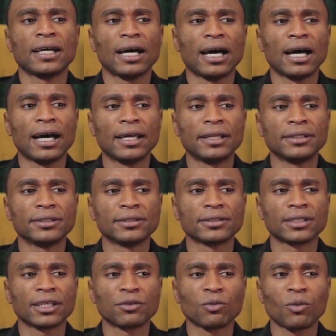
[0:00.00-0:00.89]
and
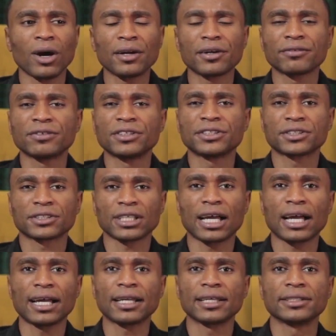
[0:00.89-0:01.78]
that one of the
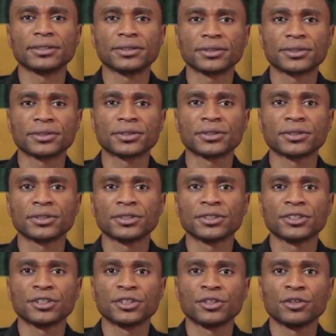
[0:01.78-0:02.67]
signs
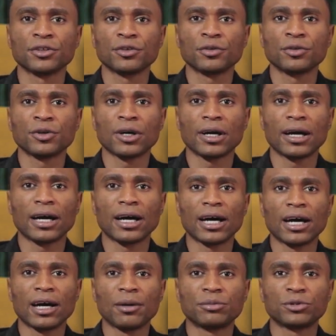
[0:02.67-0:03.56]

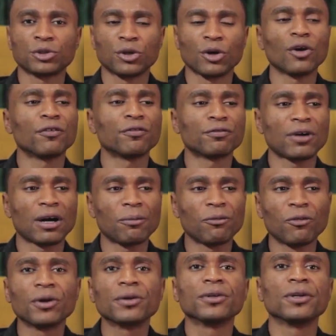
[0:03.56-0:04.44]
to
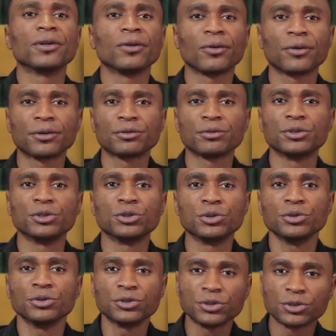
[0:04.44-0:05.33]
confirm what the Lord would
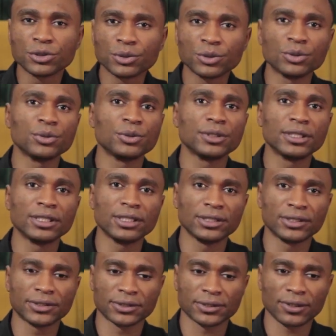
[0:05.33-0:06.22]
do through
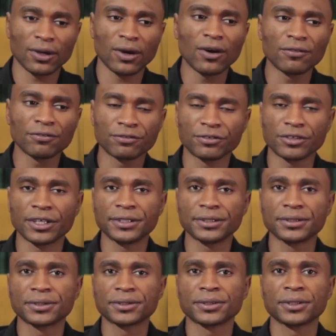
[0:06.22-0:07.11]
this conference
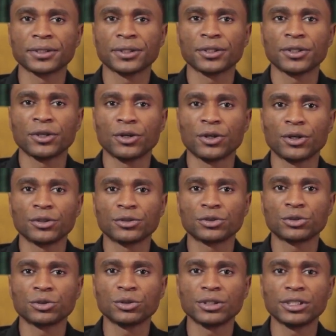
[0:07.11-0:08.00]
or
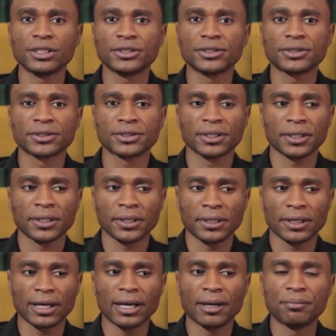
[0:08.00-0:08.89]
through these
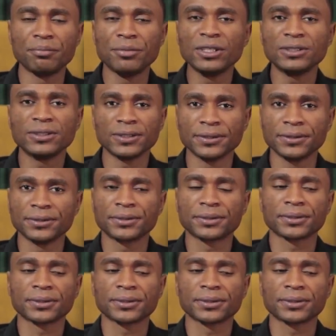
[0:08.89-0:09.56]
meetings